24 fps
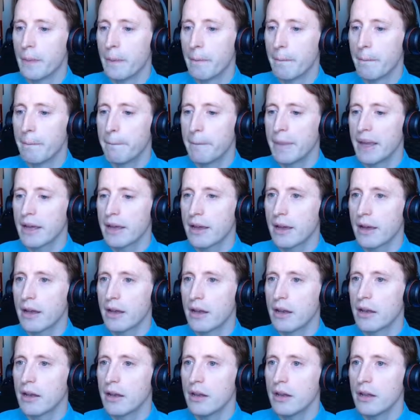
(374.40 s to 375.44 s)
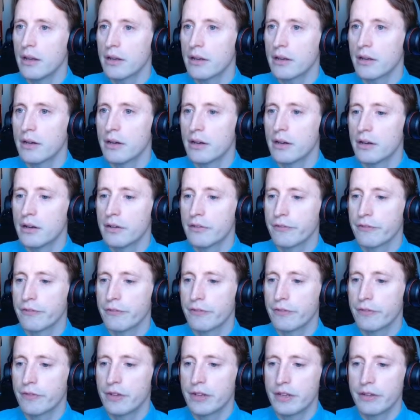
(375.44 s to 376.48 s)
make a lot
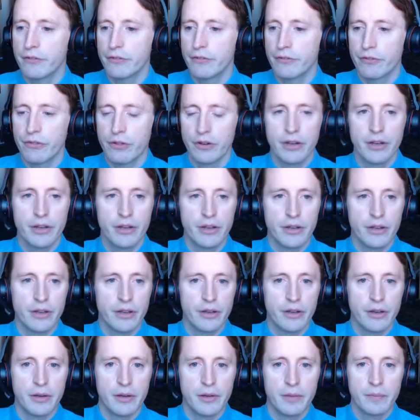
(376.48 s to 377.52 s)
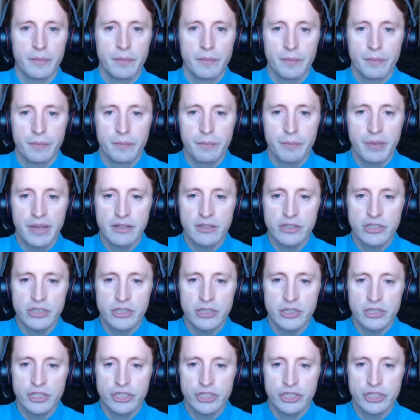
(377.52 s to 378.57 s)
of different
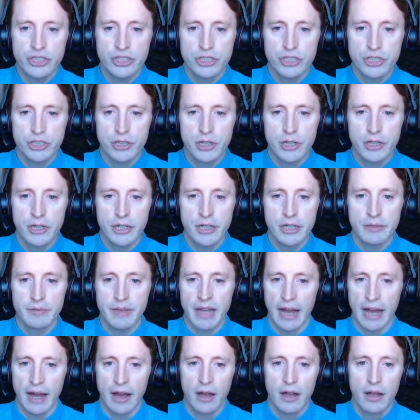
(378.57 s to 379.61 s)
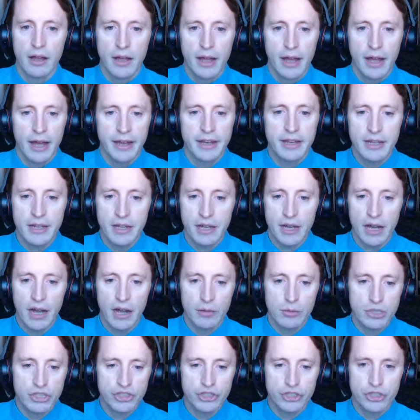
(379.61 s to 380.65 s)
pictures. Yeah, and here I
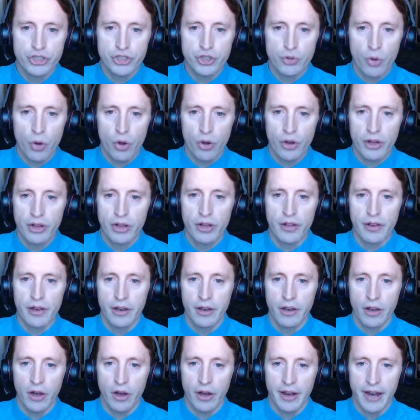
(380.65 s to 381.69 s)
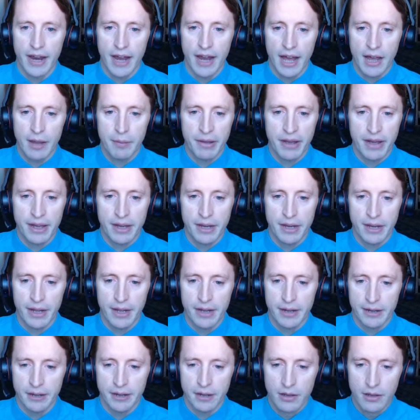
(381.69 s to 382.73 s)
was just drawing on an iPad, and